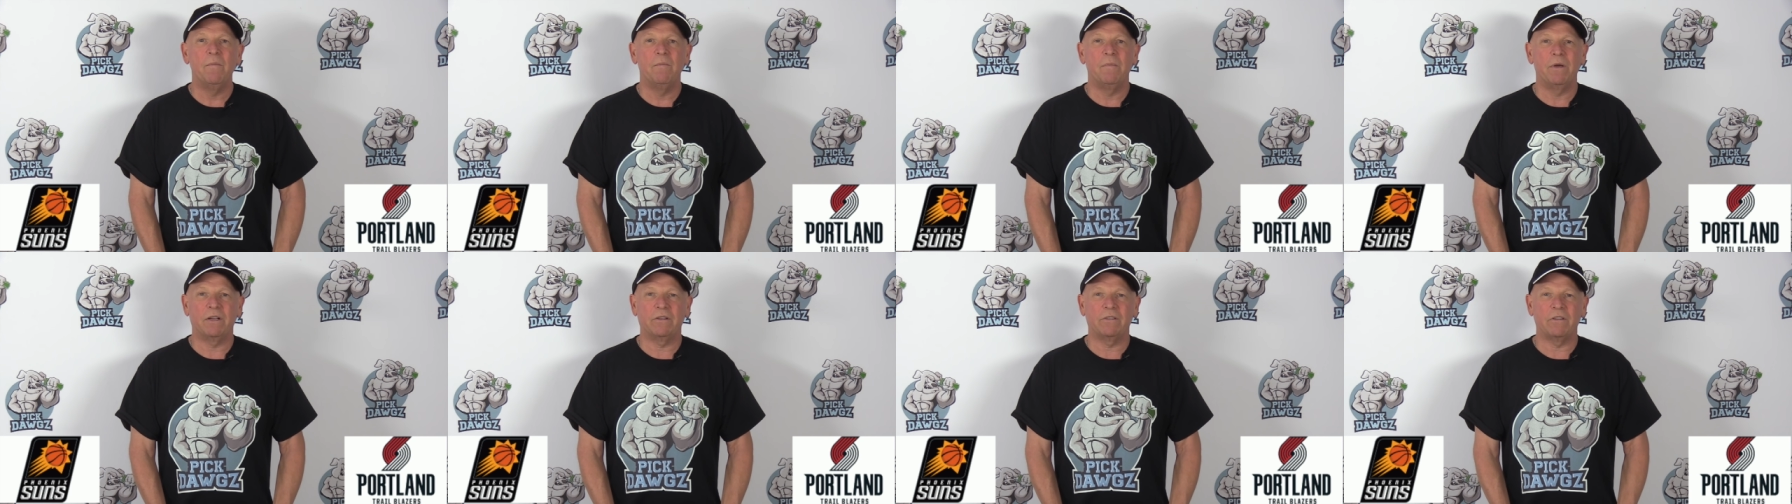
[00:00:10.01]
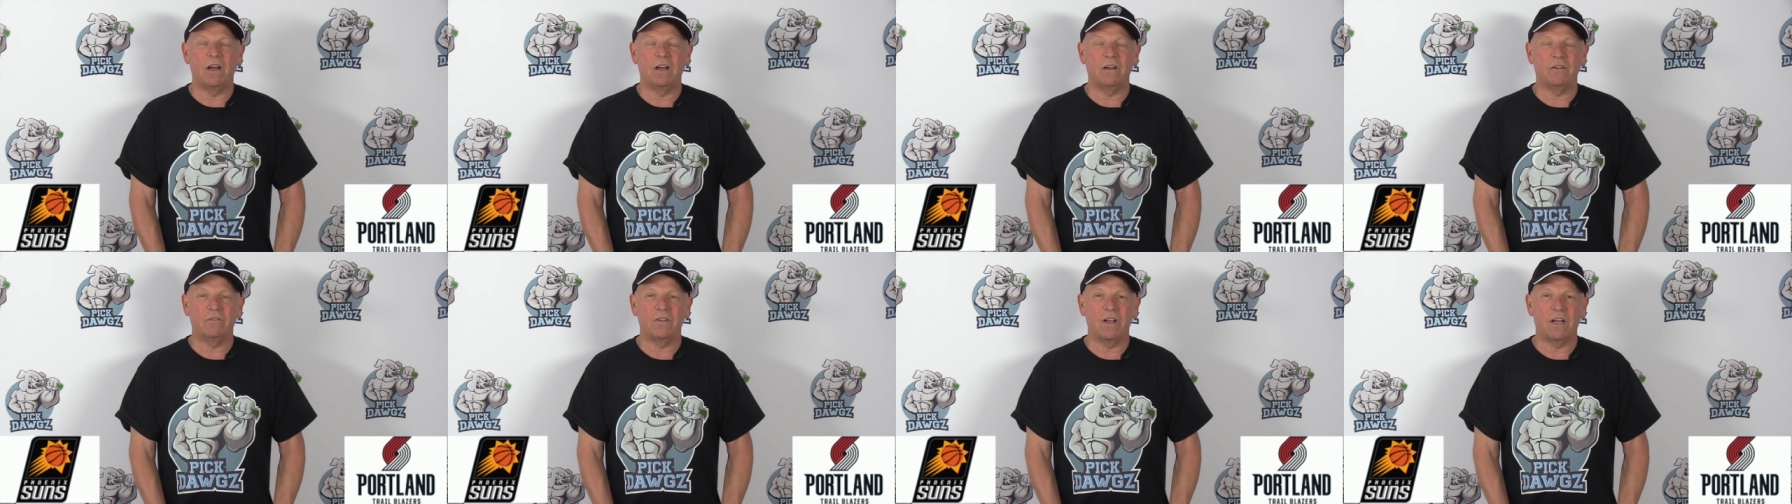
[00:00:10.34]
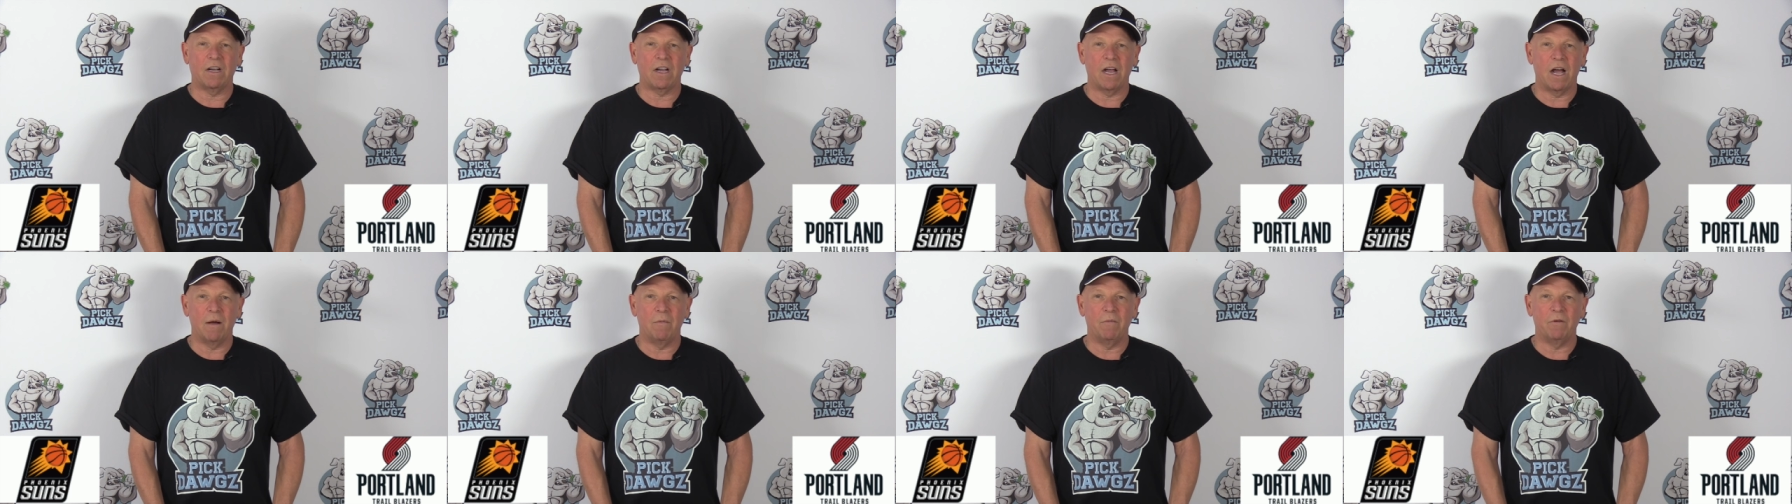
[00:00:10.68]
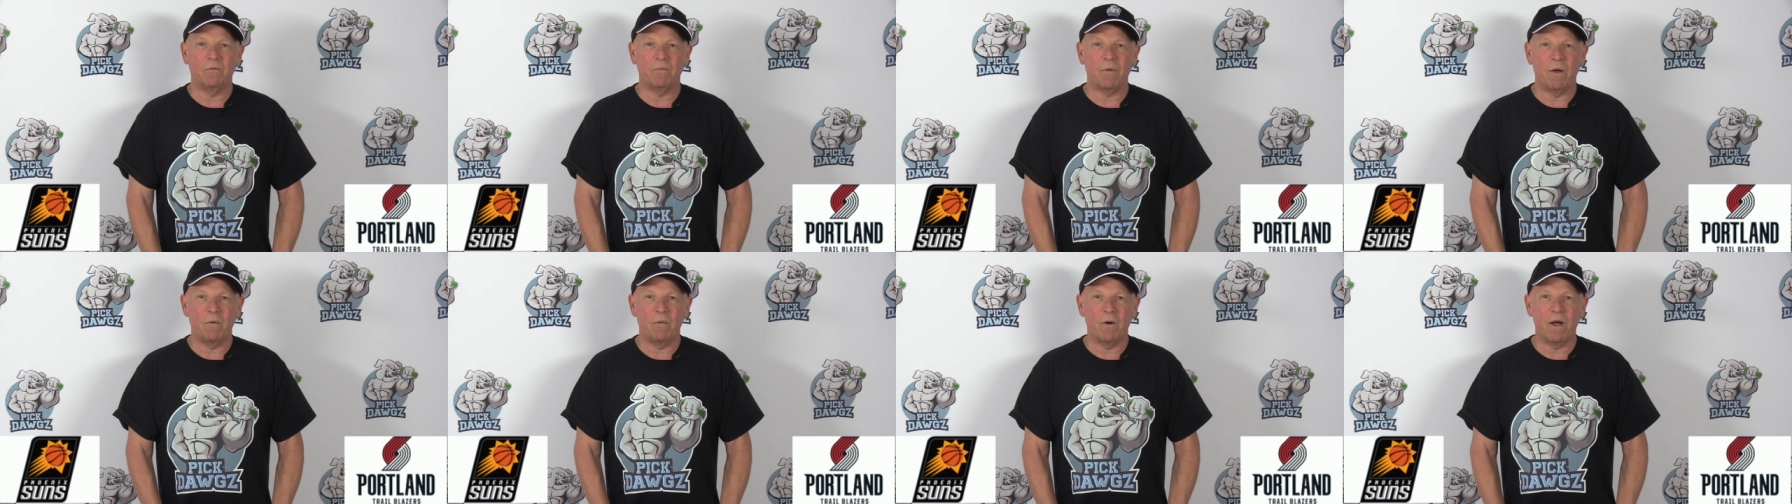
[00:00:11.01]
PickDawgz.com
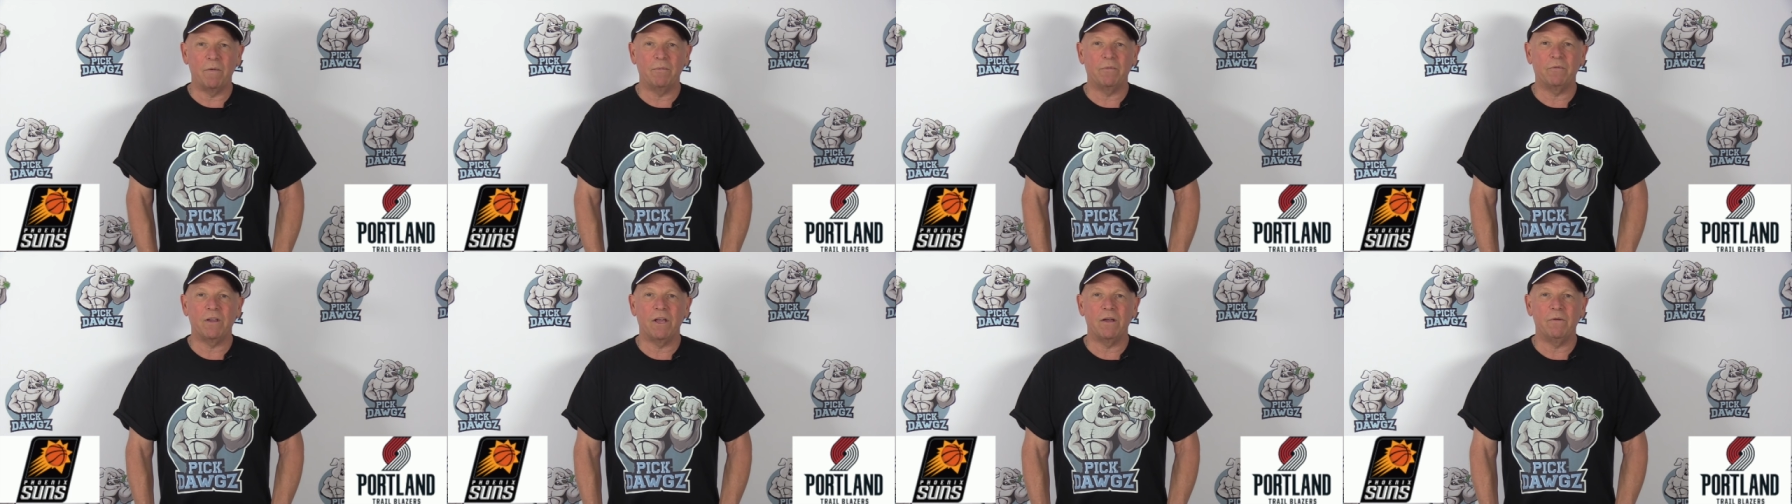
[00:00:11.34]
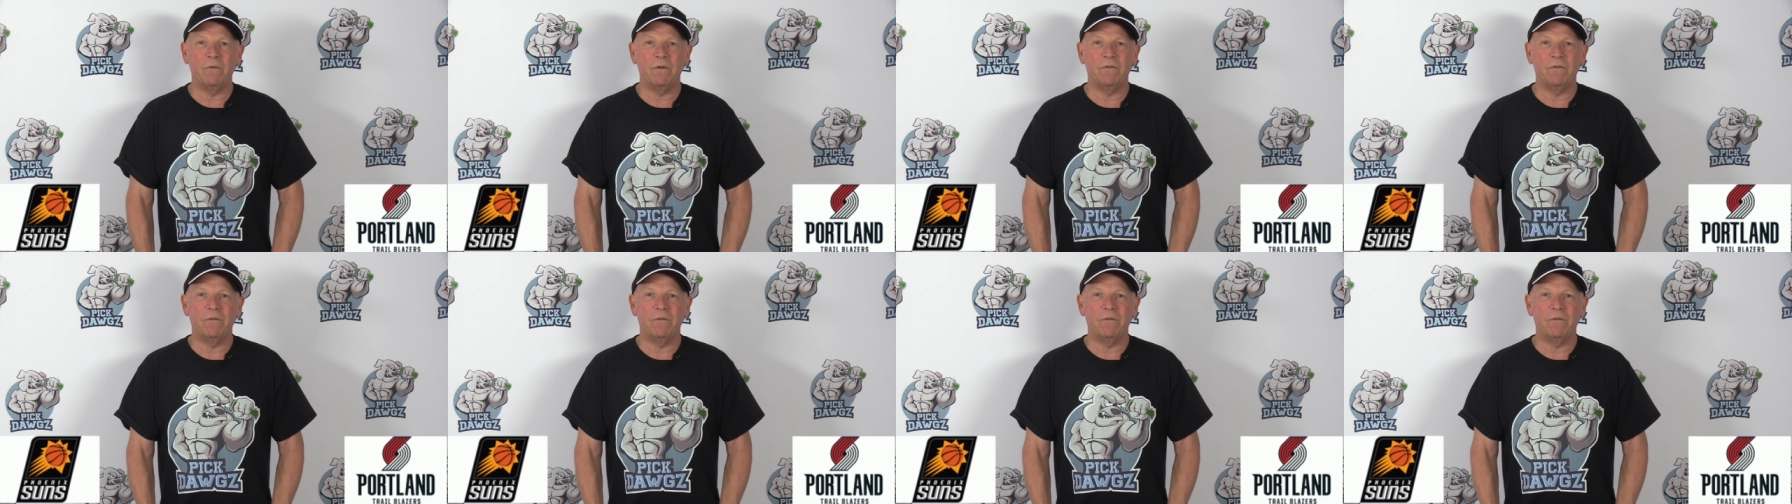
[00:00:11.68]
is my website.